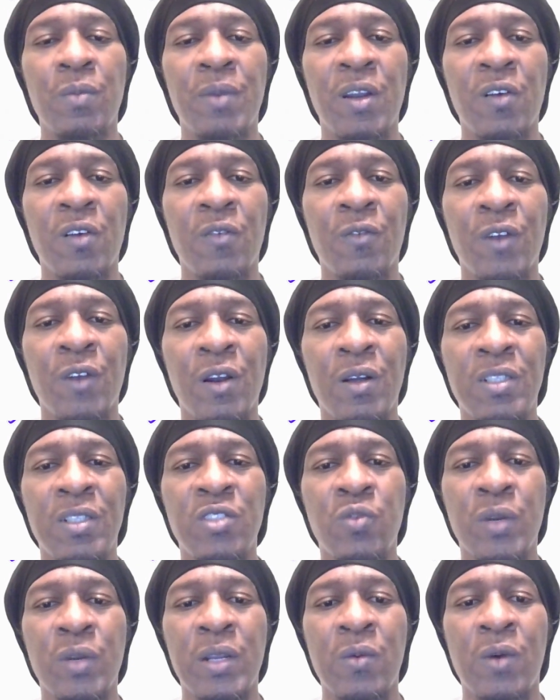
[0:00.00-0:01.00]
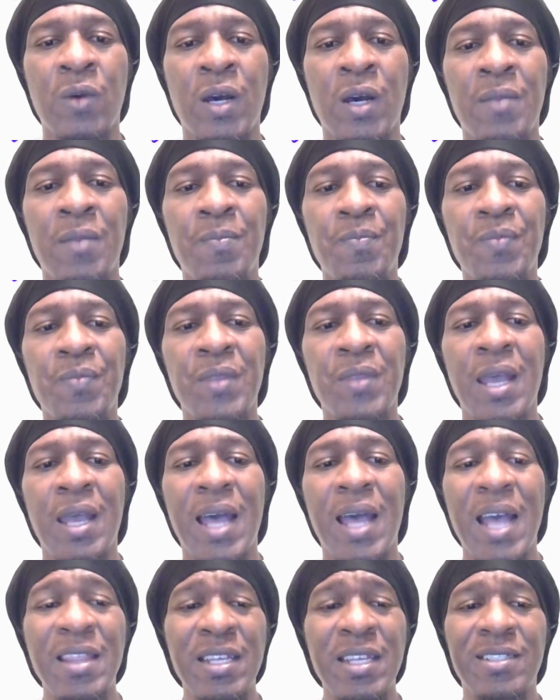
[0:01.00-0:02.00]
Rivera 21.
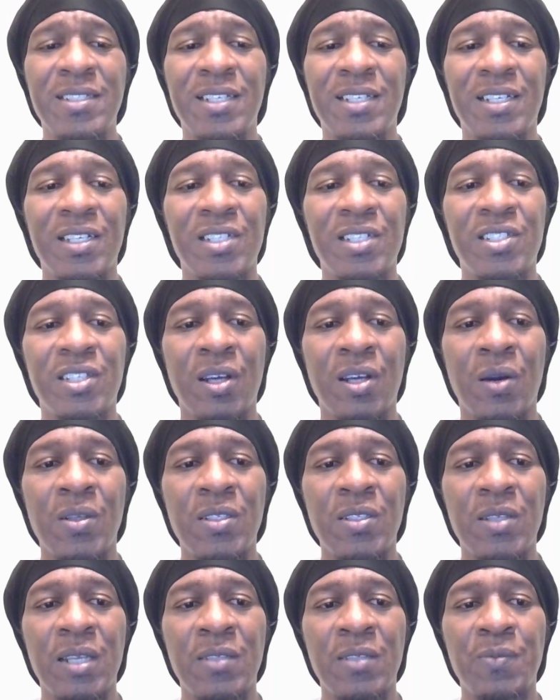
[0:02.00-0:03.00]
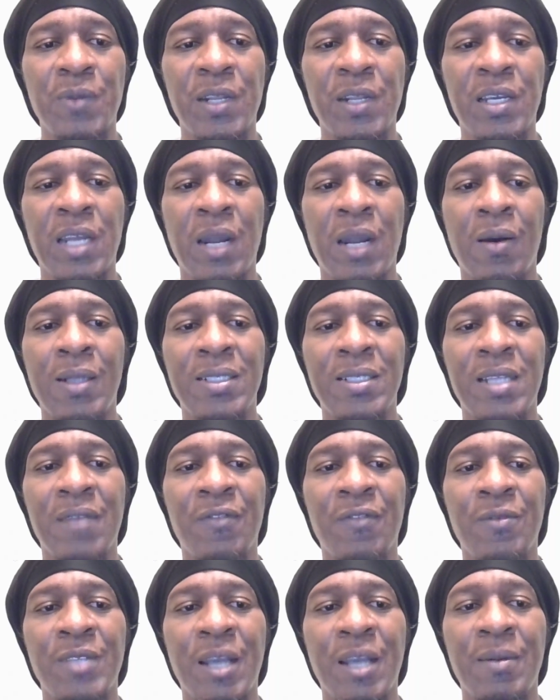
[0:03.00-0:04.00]
I think it's a good show. It's pretty good. I watch
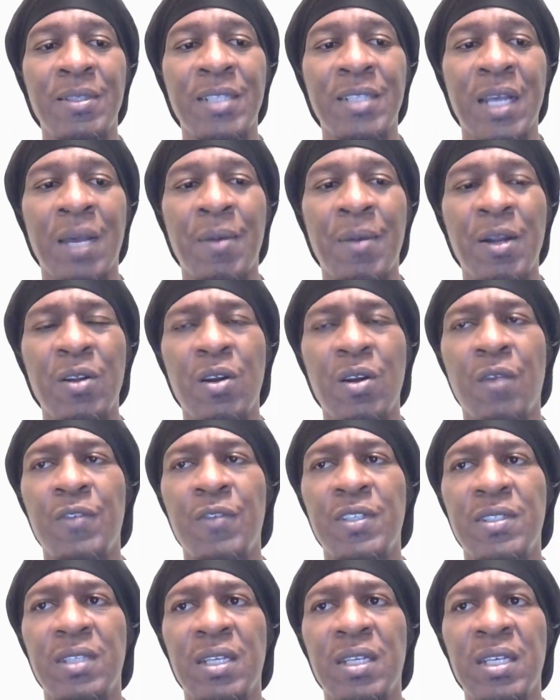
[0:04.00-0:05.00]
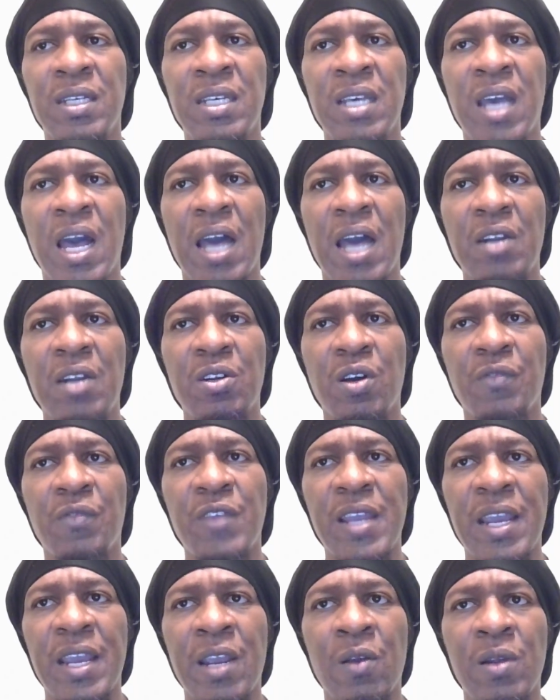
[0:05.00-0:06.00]
that from time to time. I don't know if
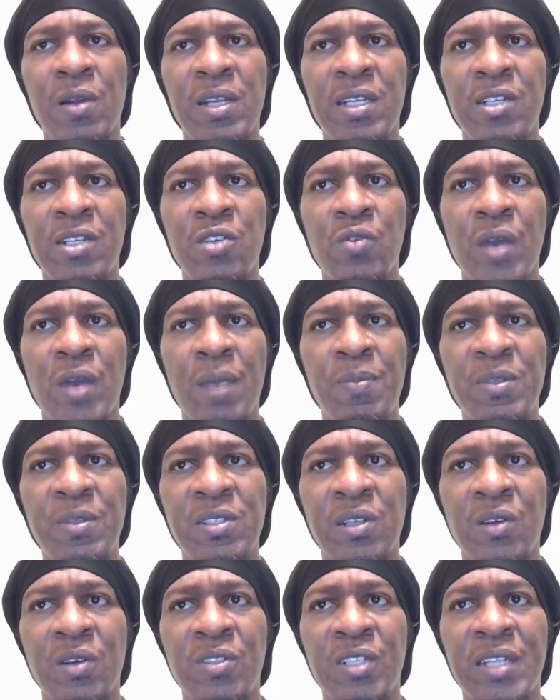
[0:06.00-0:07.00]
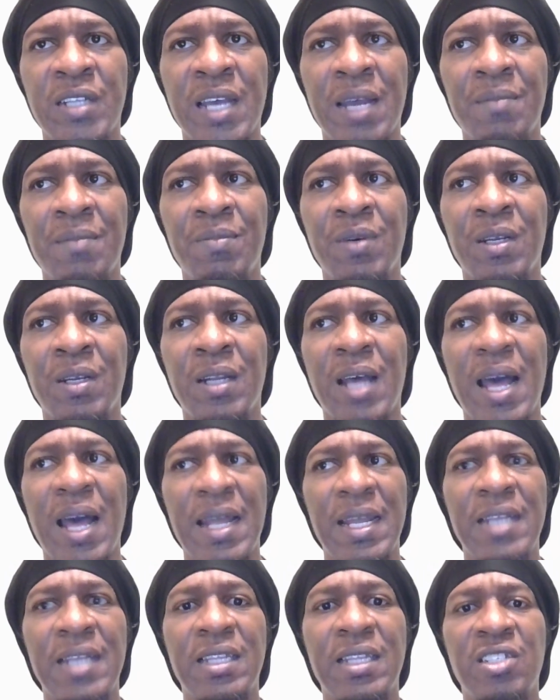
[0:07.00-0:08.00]
they air any new episodes or not, but
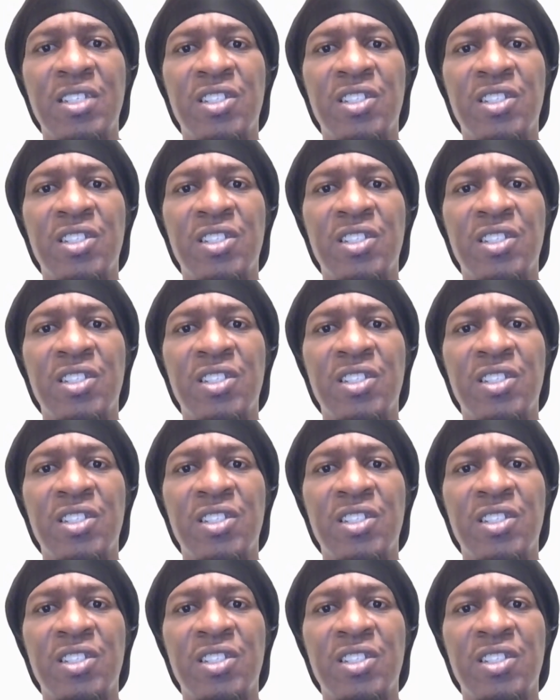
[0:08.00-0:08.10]
I like